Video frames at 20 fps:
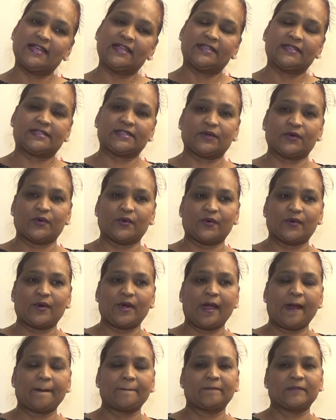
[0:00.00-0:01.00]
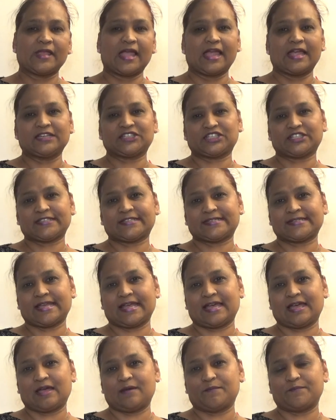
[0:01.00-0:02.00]
so I just
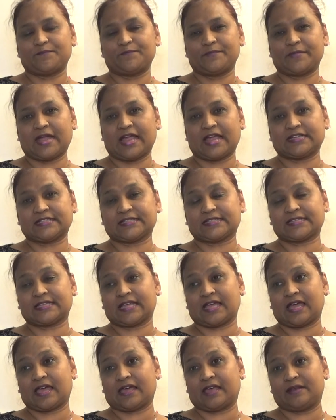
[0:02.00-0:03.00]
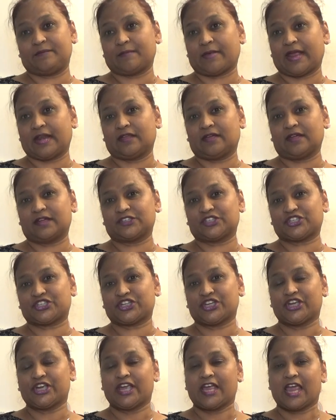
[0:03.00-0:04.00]
um I just had my
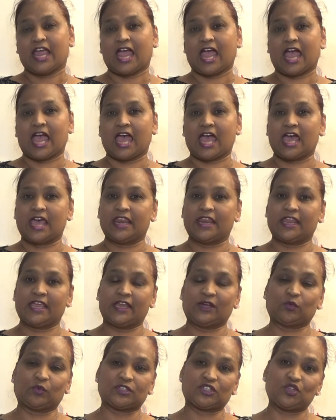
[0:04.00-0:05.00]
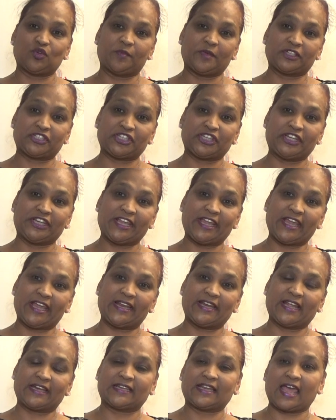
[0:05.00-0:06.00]
lunch and it was so much in
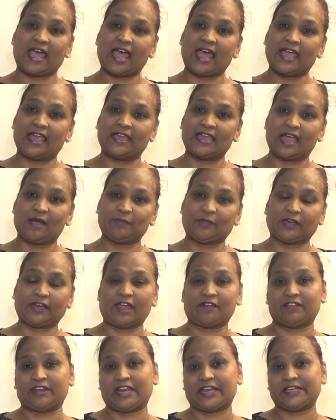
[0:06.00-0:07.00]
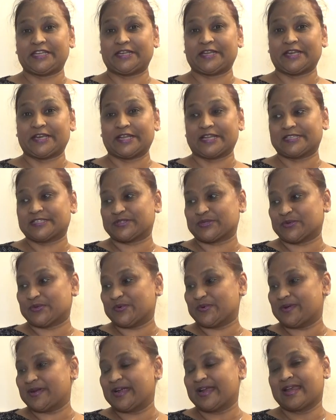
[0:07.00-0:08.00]
there that I am not having any dinner
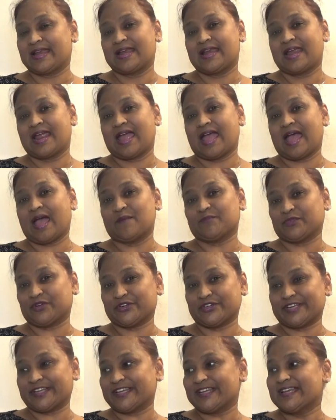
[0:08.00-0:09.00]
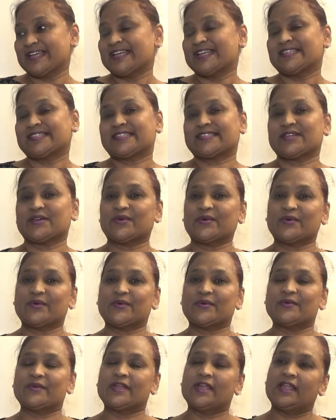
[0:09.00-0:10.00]
so I'm good
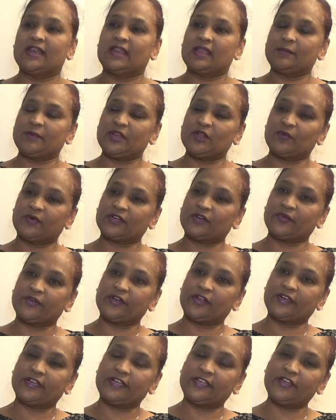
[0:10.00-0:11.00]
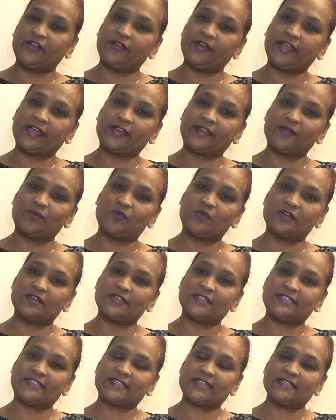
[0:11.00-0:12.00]
so let me know what's going on in your neck of the
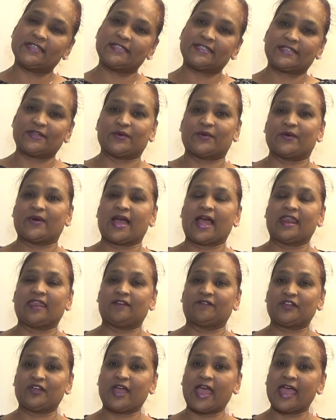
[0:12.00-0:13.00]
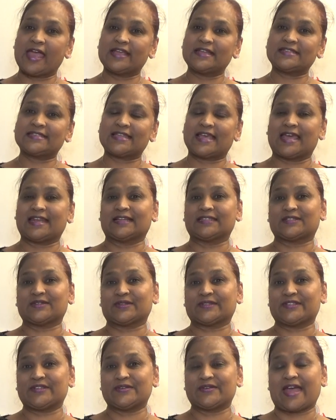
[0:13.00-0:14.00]
woods so I love you guys and I'll
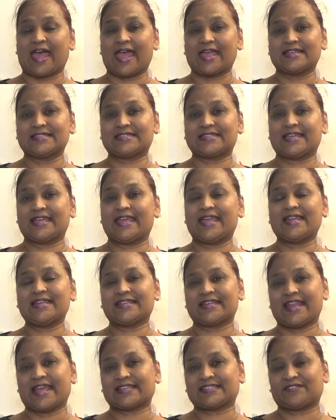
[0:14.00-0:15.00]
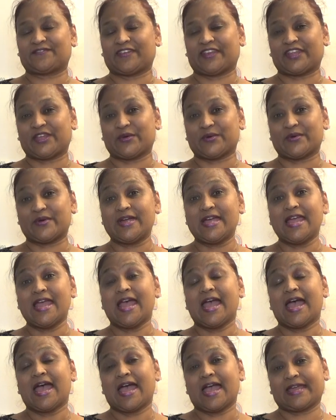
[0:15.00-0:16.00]
talk to you guys in the next video
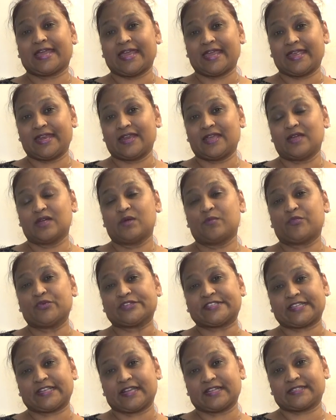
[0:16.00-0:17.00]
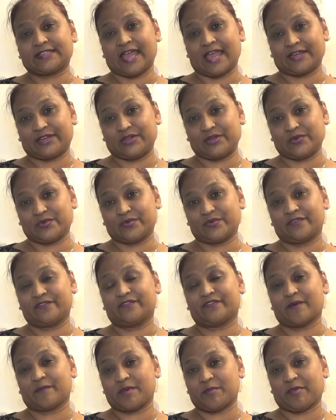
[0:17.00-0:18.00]
Again, Priscilla, thank you
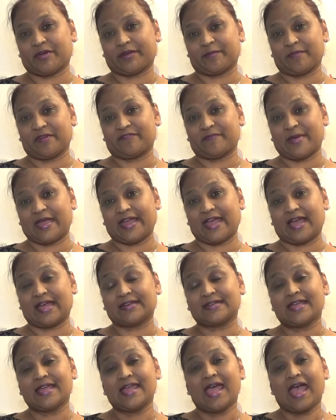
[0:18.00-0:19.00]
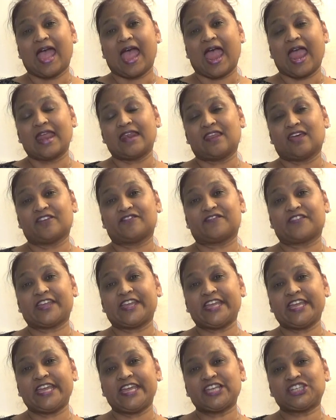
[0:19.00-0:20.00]
from the bottom of my heart. I love
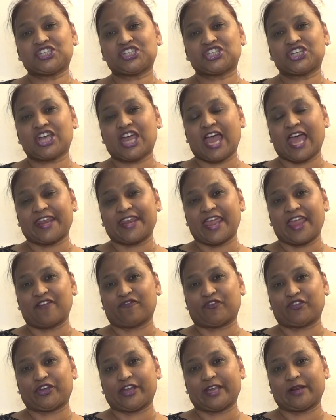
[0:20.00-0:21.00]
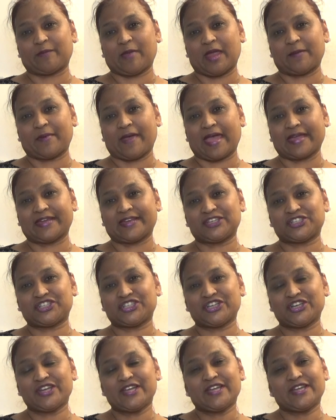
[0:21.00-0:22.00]
each and everything in my
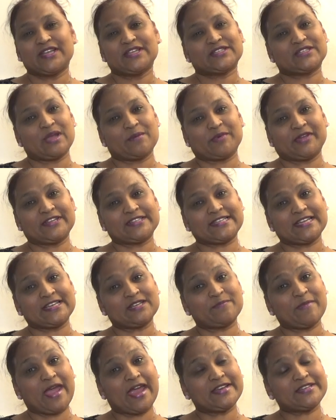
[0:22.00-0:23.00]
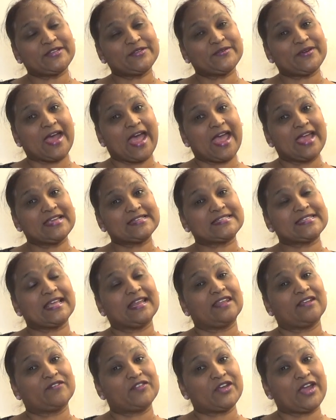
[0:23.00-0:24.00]
package. So I'm going to say goodbye to you guys.
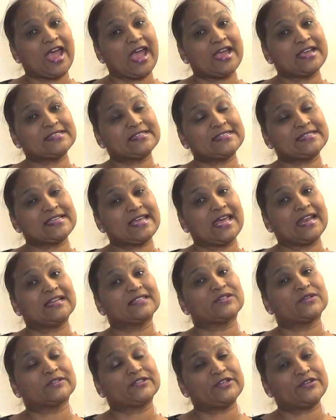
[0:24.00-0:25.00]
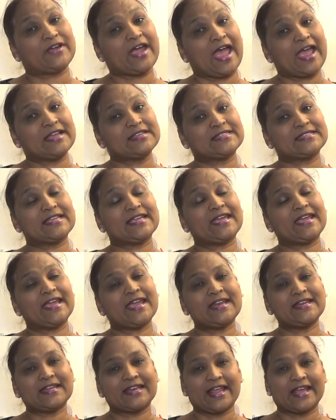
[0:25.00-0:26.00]
I love you guys. And I'll talk to you guys
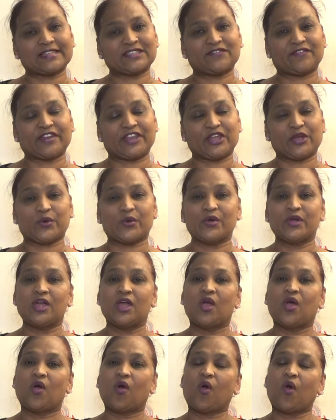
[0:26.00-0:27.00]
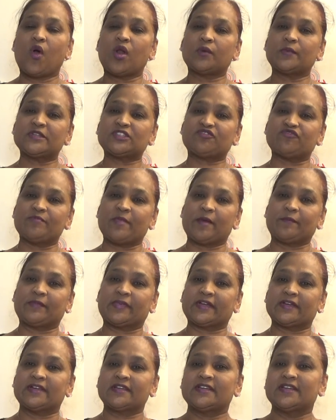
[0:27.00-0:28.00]
in the next video. Always
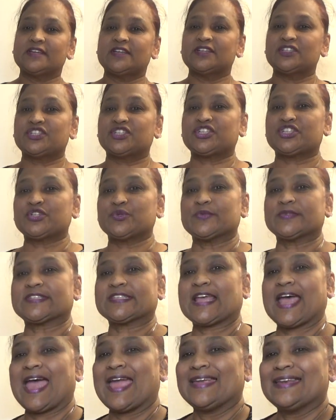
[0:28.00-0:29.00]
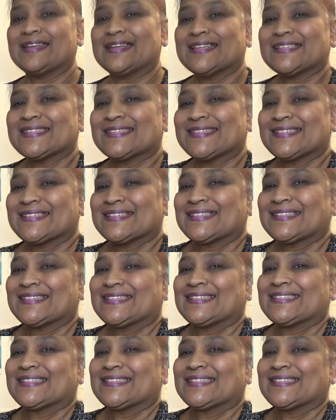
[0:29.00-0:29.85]
remember, choose kindness.